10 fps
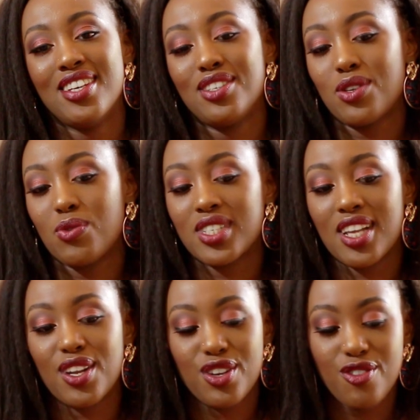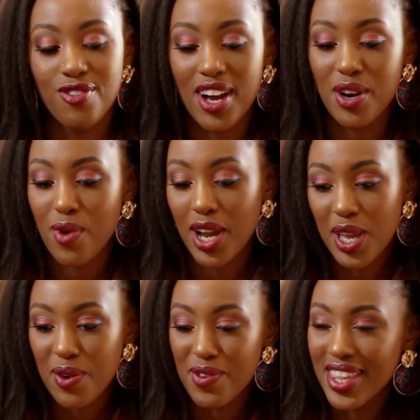So it was a lot of fun
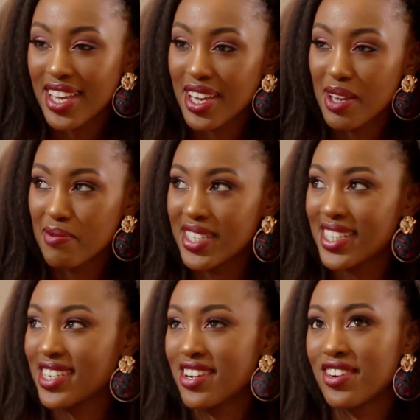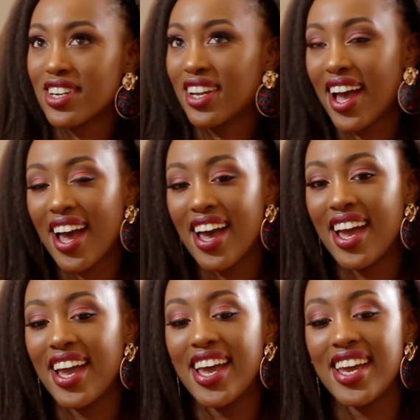working with him. He's such a great
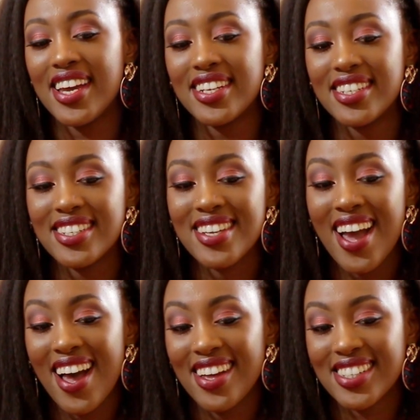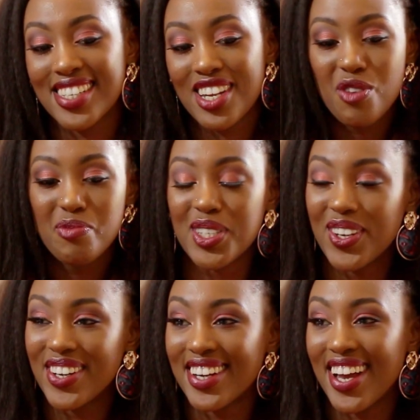guy. And yeah, it's a dope
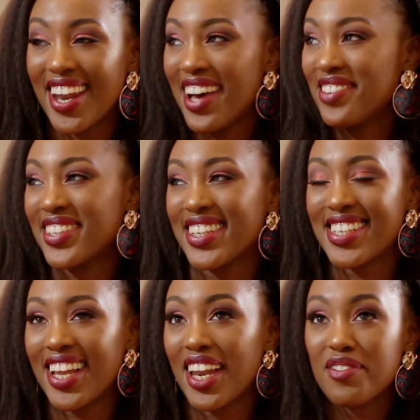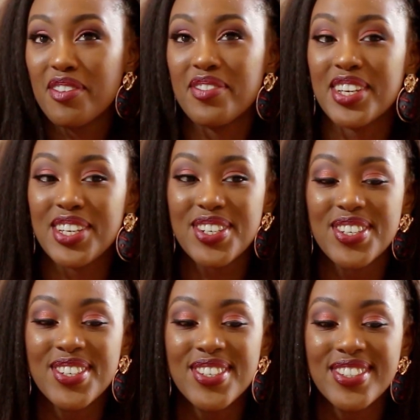song. I love it. I love the
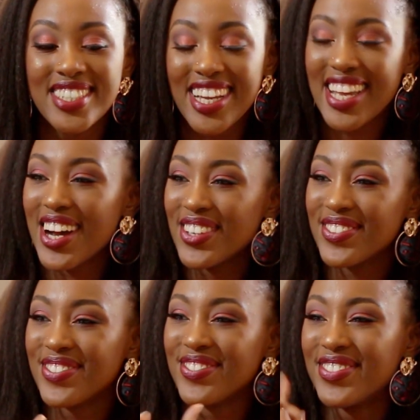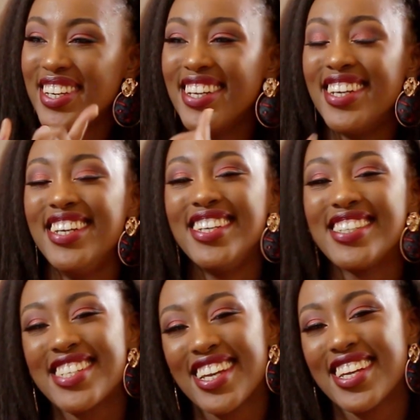video. Check it out.
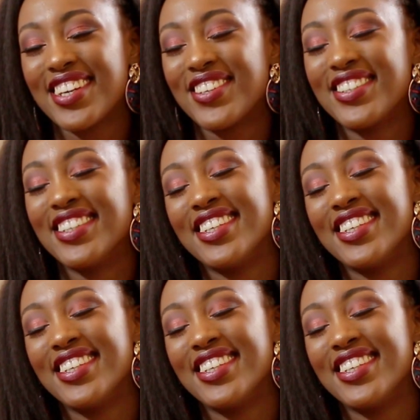Check it out.